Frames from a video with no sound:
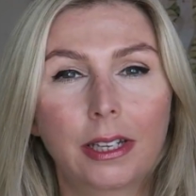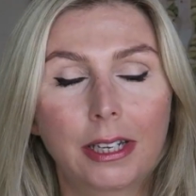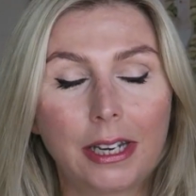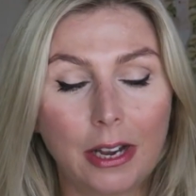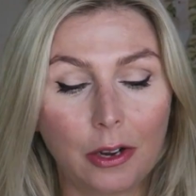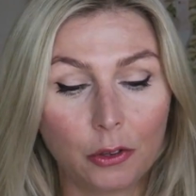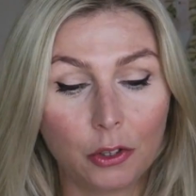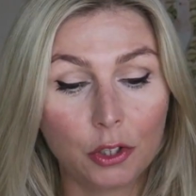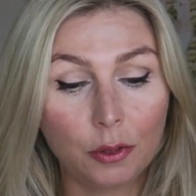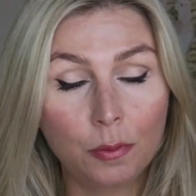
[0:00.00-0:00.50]

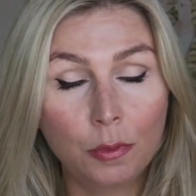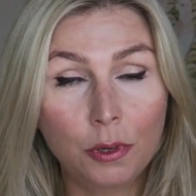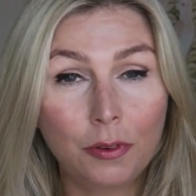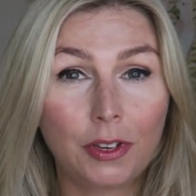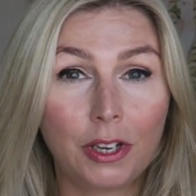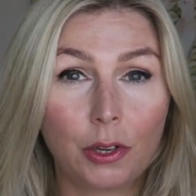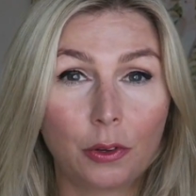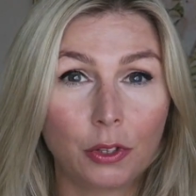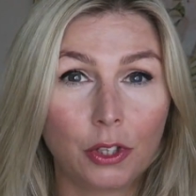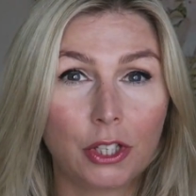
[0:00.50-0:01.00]
Now,
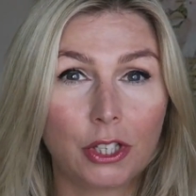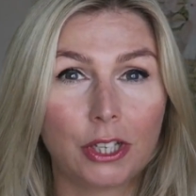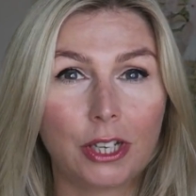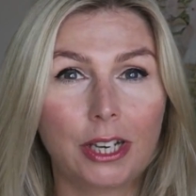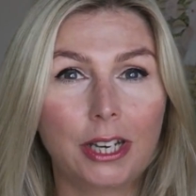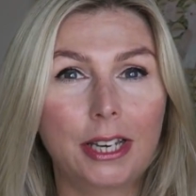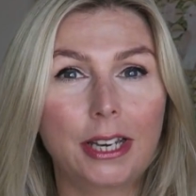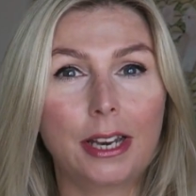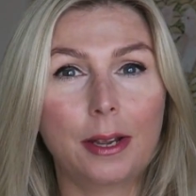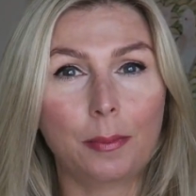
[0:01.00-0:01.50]
moving on
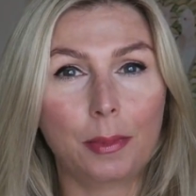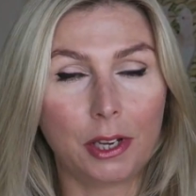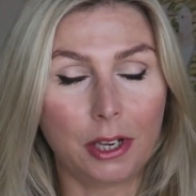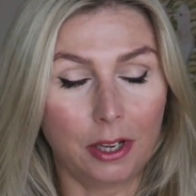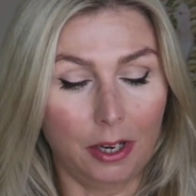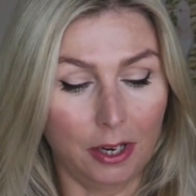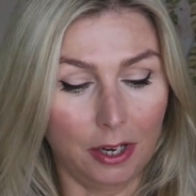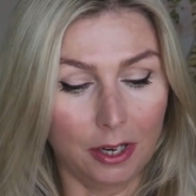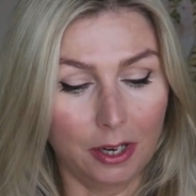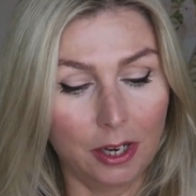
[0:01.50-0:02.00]
to lip
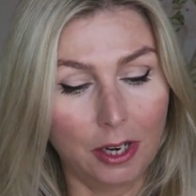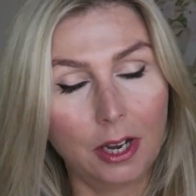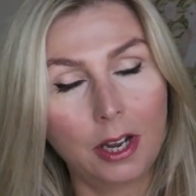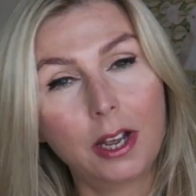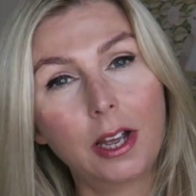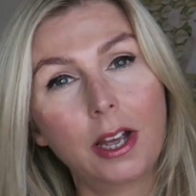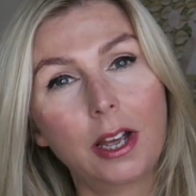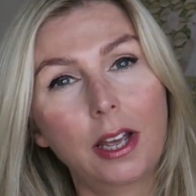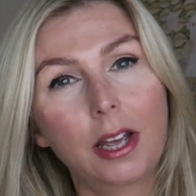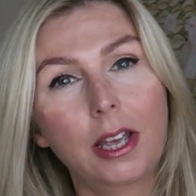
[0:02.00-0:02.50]
colour.
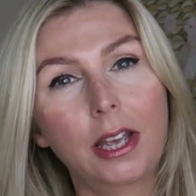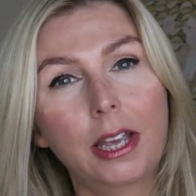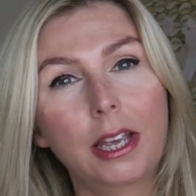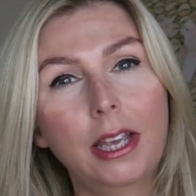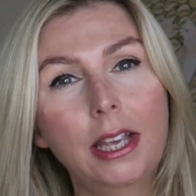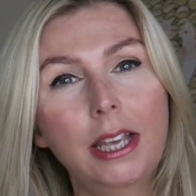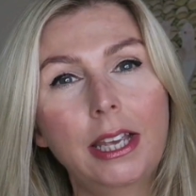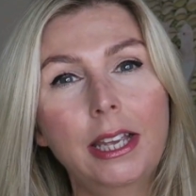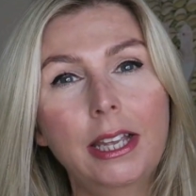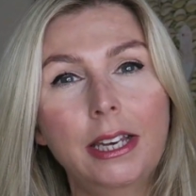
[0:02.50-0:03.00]

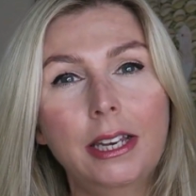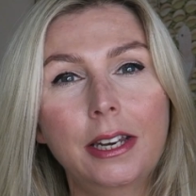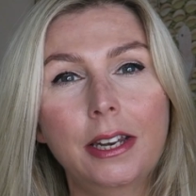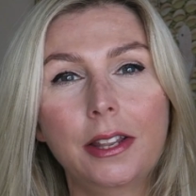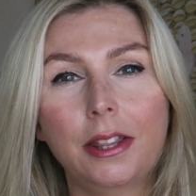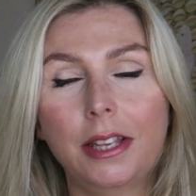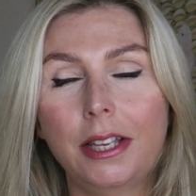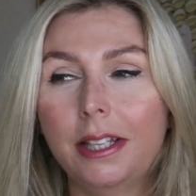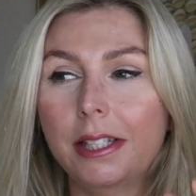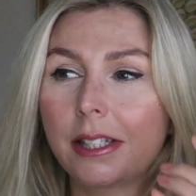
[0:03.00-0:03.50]

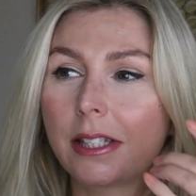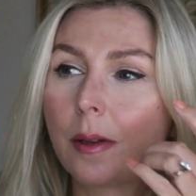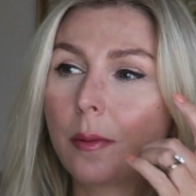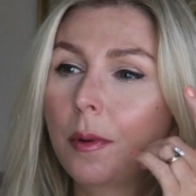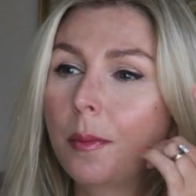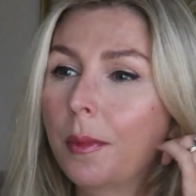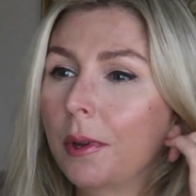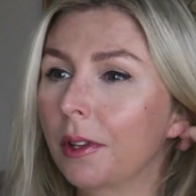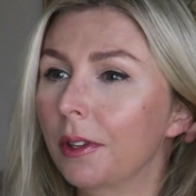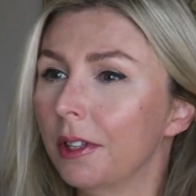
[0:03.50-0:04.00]
In the
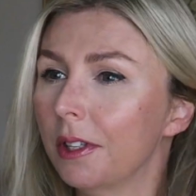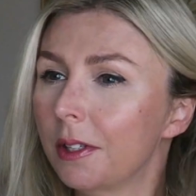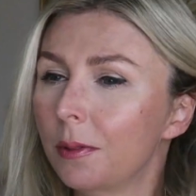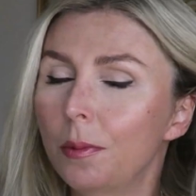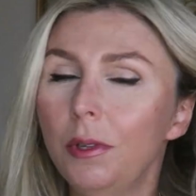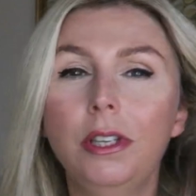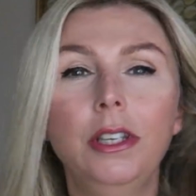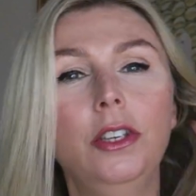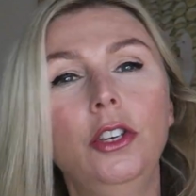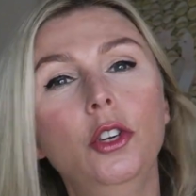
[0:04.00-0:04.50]
summer
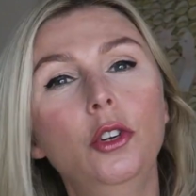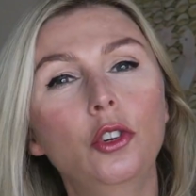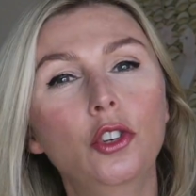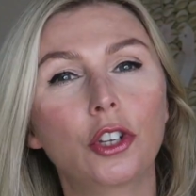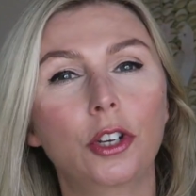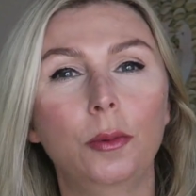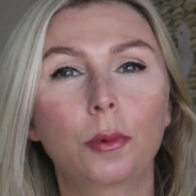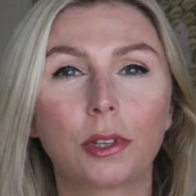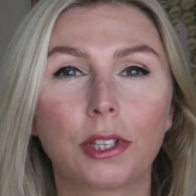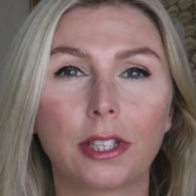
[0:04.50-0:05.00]
months, we
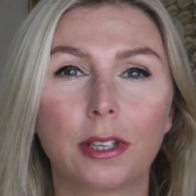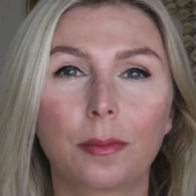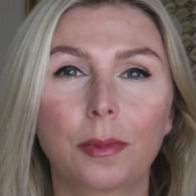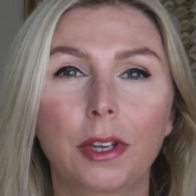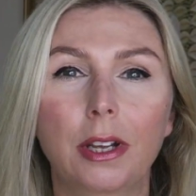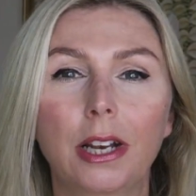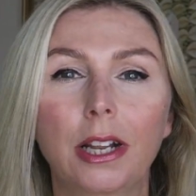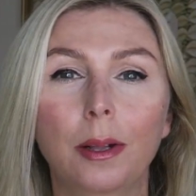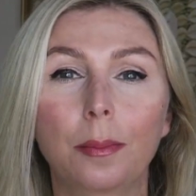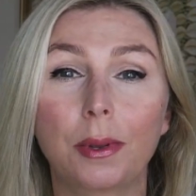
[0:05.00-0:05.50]
usually want
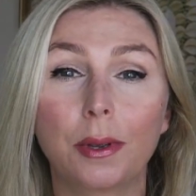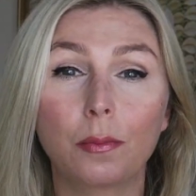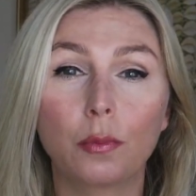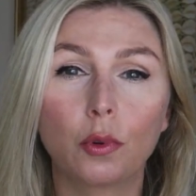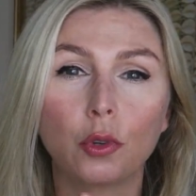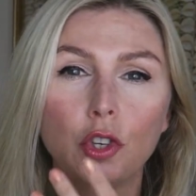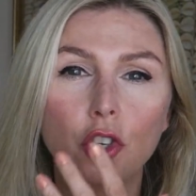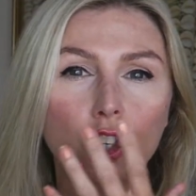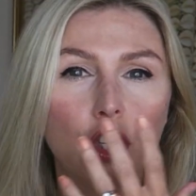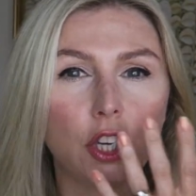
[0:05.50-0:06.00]
something a little bit
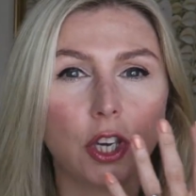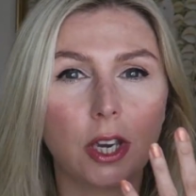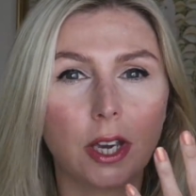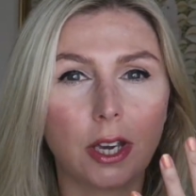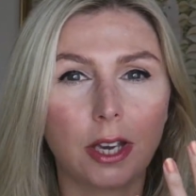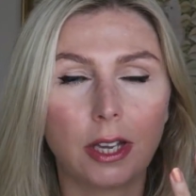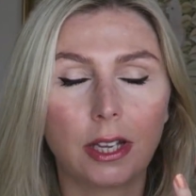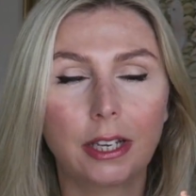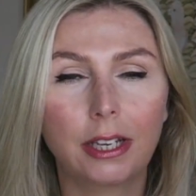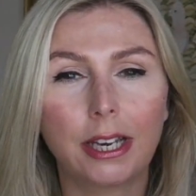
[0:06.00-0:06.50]
more
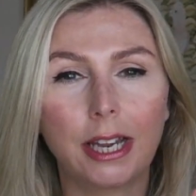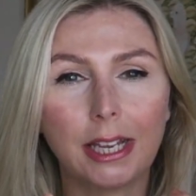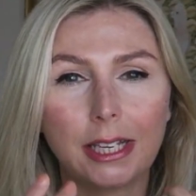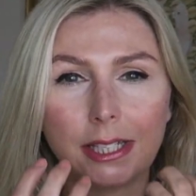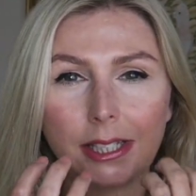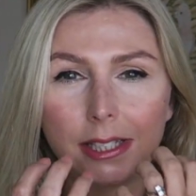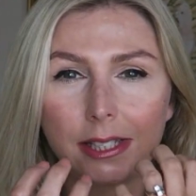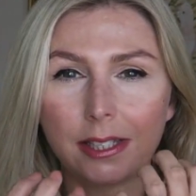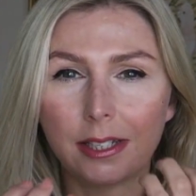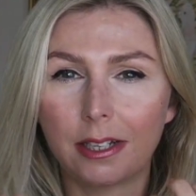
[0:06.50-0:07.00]
sheer,
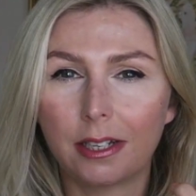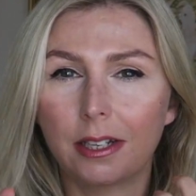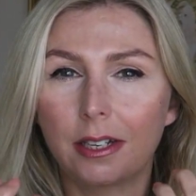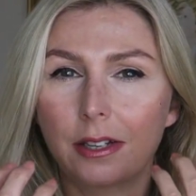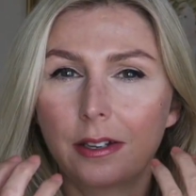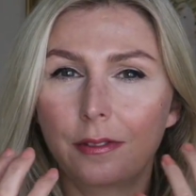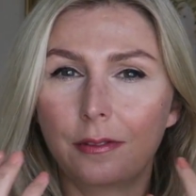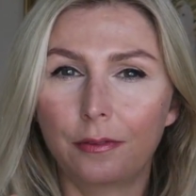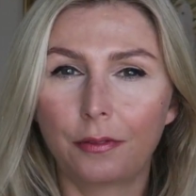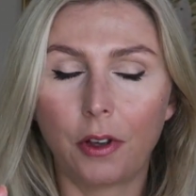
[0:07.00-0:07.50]
less
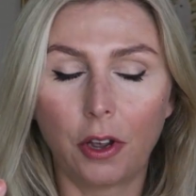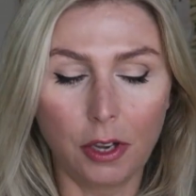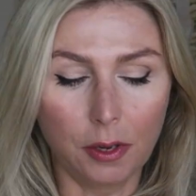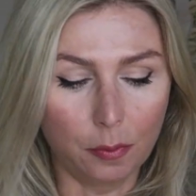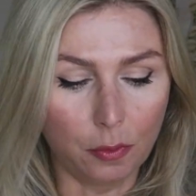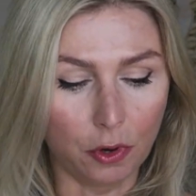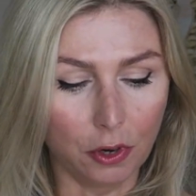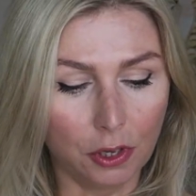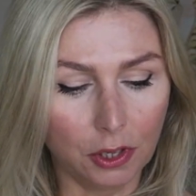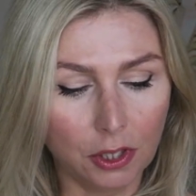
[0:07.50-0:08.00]

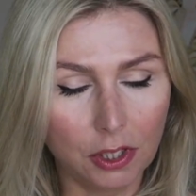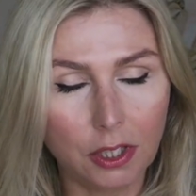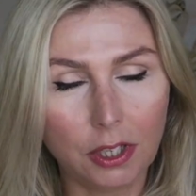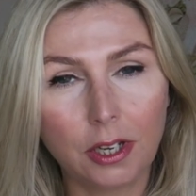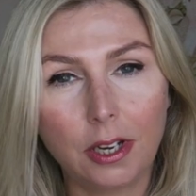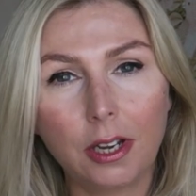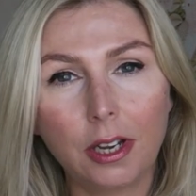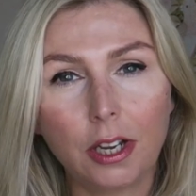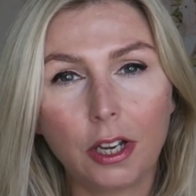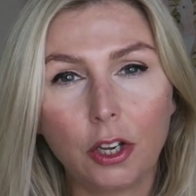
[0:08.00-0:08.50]
vibrant.
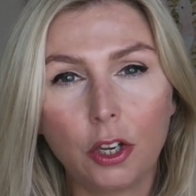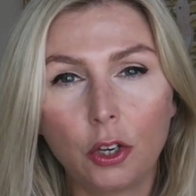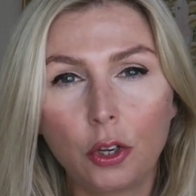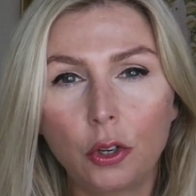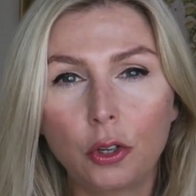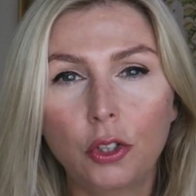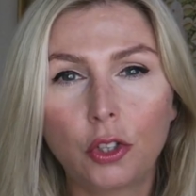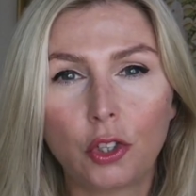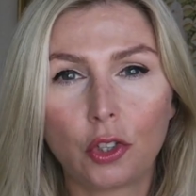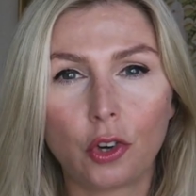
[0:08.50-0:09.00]

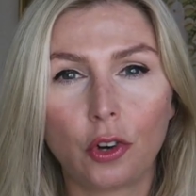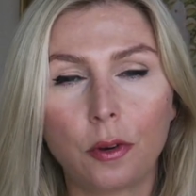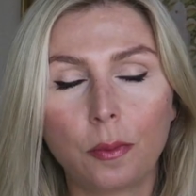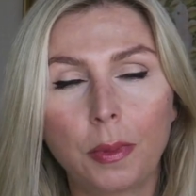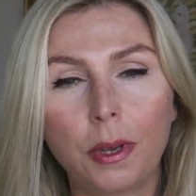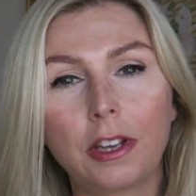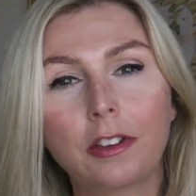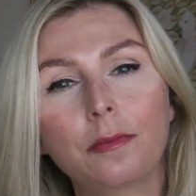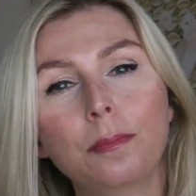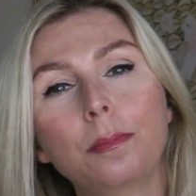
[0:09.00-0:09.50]
good
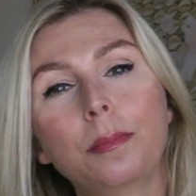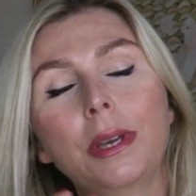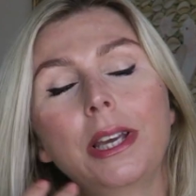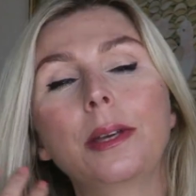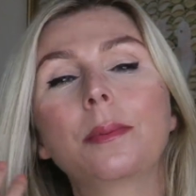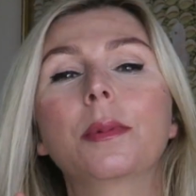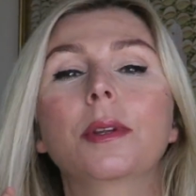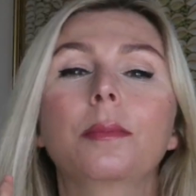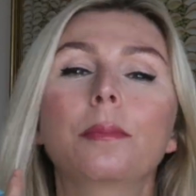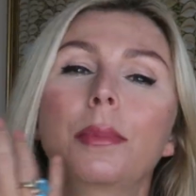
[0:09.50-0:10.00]
strong
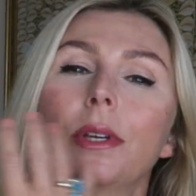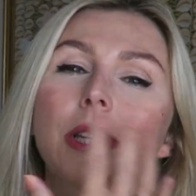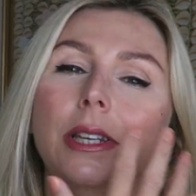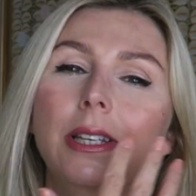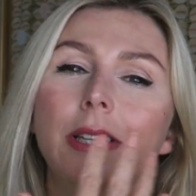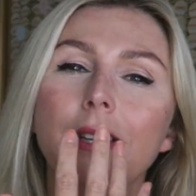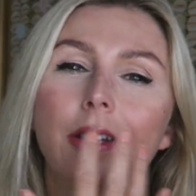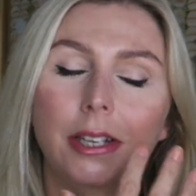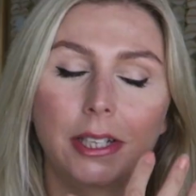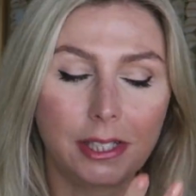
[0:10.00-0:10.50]
pigment,
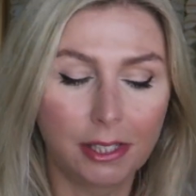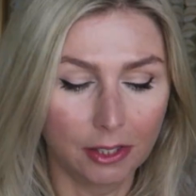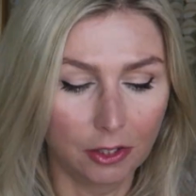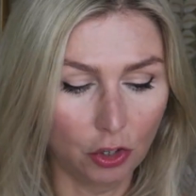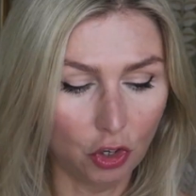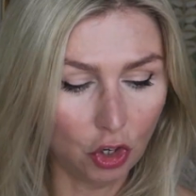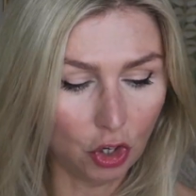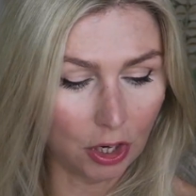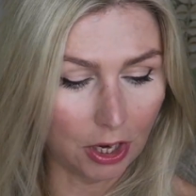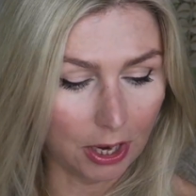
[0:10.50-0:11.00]
but nice
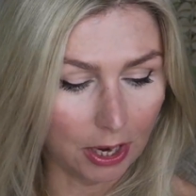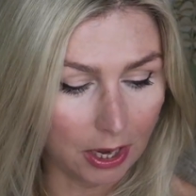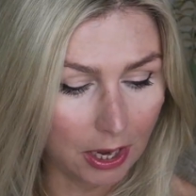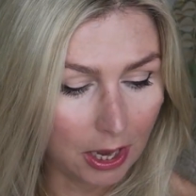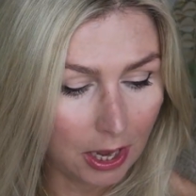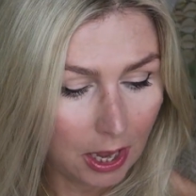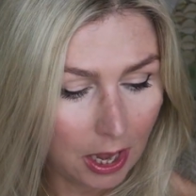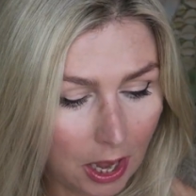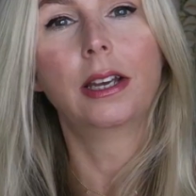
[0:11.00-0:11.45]
and sheer.